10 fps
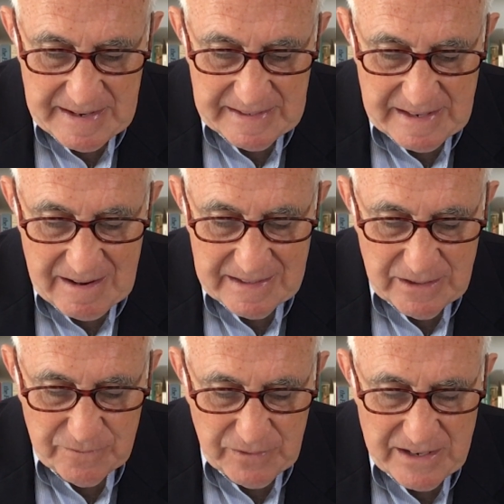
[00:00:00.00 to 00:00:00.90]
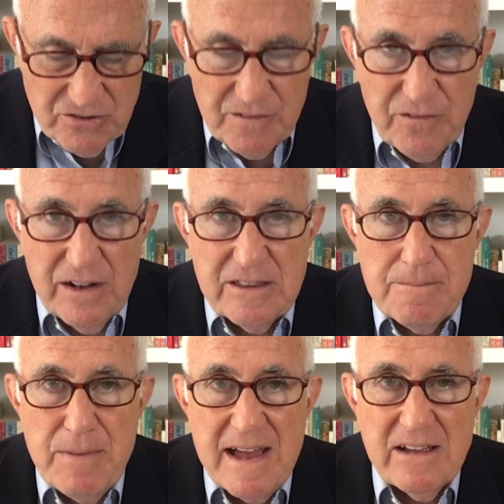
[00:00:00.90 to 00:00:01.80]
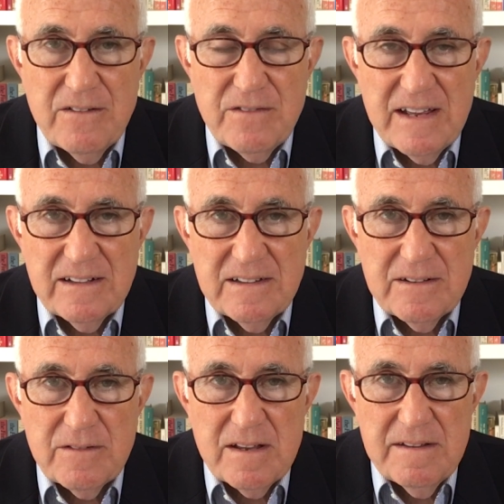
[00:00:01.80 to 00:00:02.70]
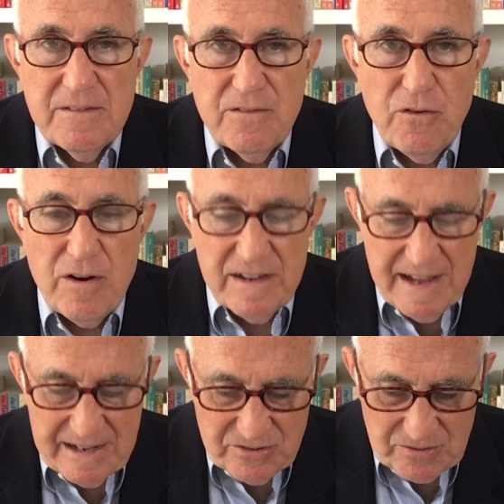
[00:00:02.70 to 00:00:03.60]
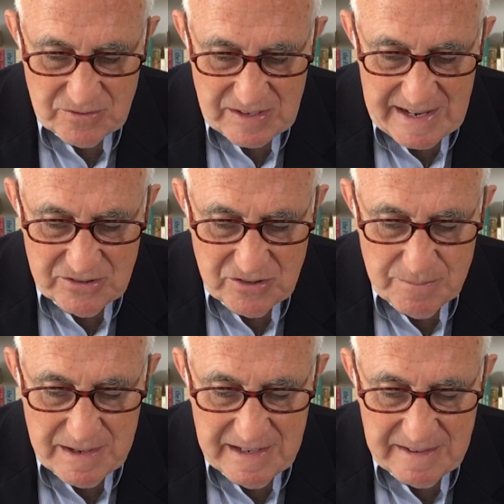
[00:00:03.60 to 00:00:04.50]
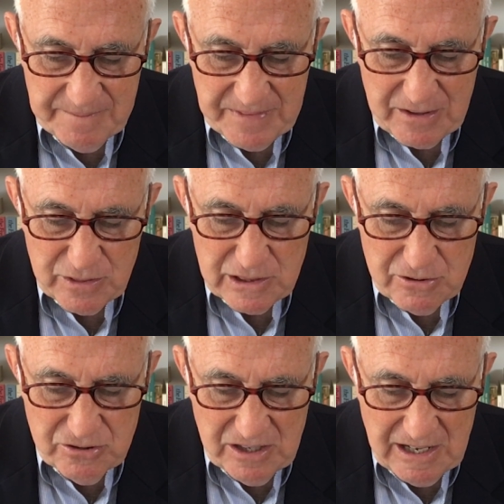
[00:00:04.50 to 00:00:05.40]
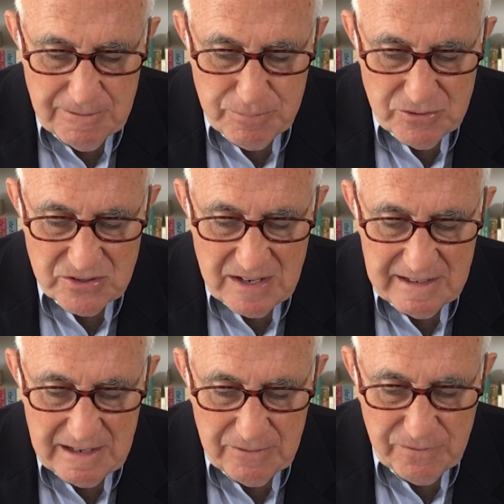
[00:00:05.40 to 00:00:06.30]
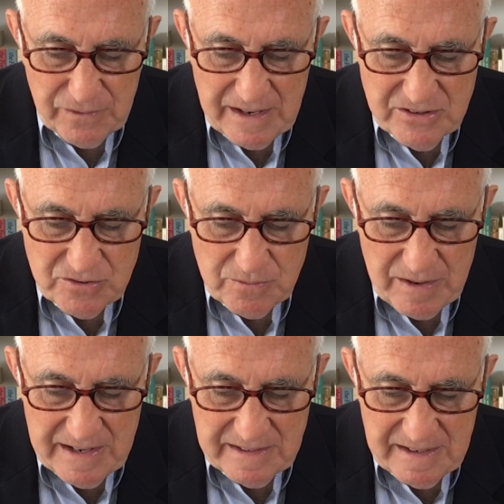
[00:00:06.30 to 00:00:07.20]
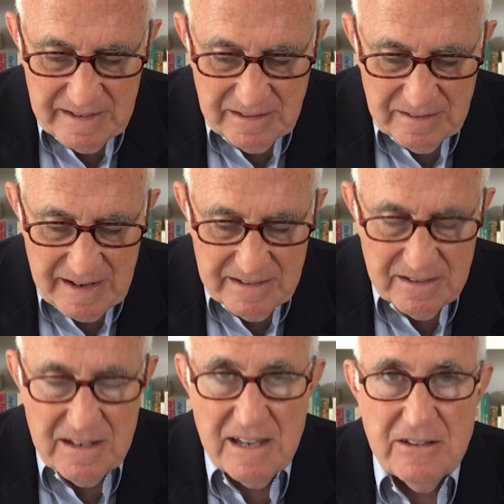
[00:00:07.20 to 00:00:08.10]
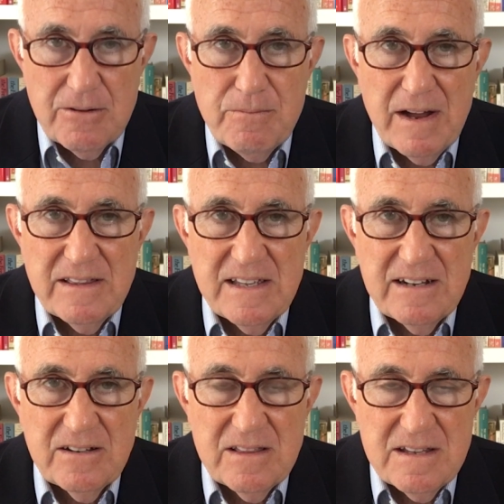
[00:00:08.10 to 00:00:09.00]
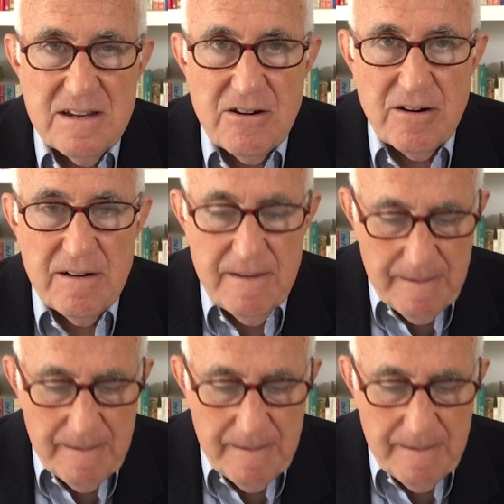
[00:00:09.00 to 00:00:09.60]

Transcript: Now, on the inflation front, the Bank of England forecasters estimate a 13% inflation rate in the United Kingdom by the end of the year.